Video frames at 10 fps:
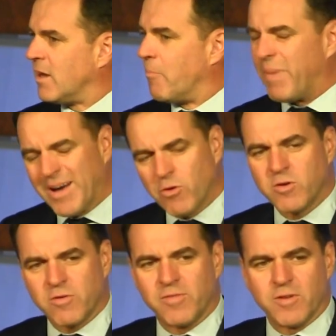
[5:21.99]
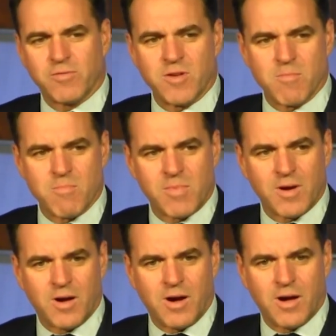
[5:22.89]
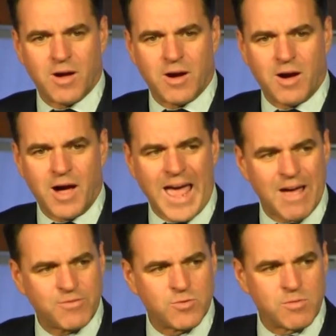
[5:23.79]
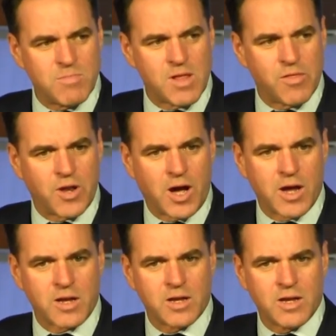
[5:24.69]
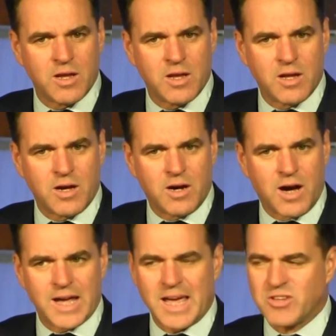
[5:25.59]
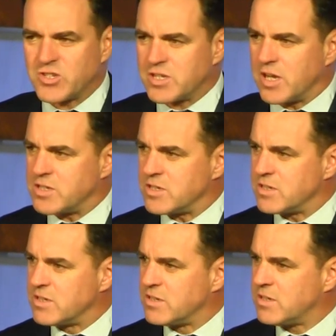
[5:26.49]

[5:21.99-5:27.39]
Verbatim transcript: a biography of him I have to admit that I, I hesitated